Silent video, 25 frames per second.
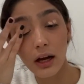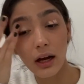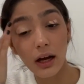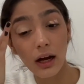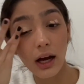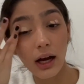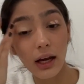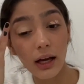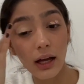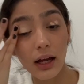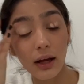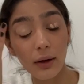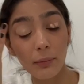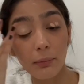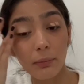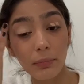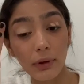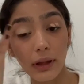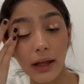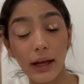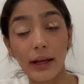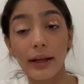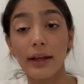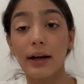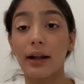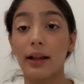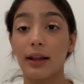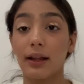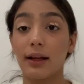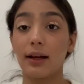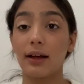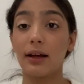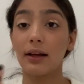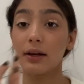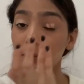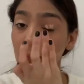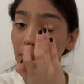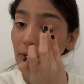I apply it a
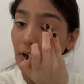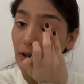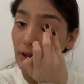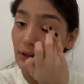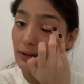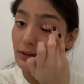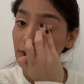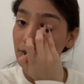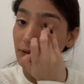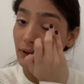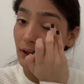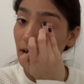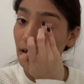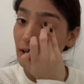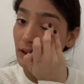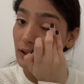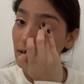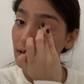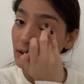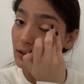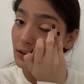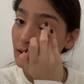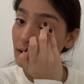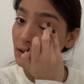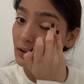lot, but it's fine.